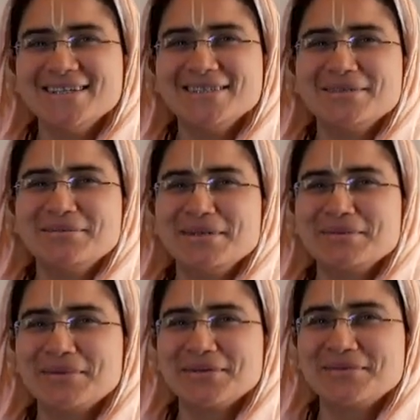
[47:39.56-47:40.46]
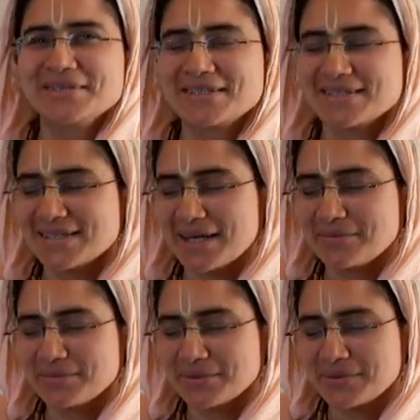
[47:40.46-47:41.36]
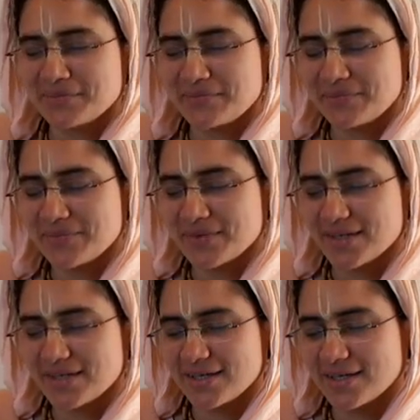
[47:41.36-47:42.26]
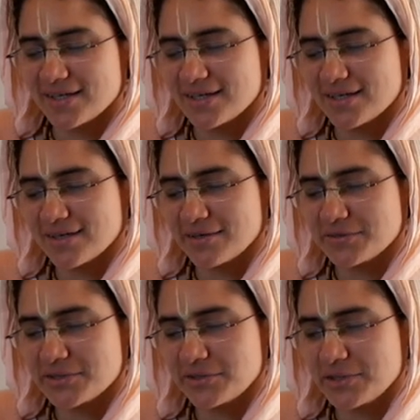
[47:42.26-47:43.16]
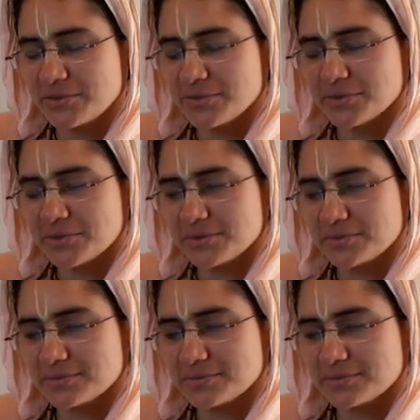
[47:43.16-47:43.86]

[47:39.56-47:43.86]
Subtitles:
be a perfect disciple of Sri Guru.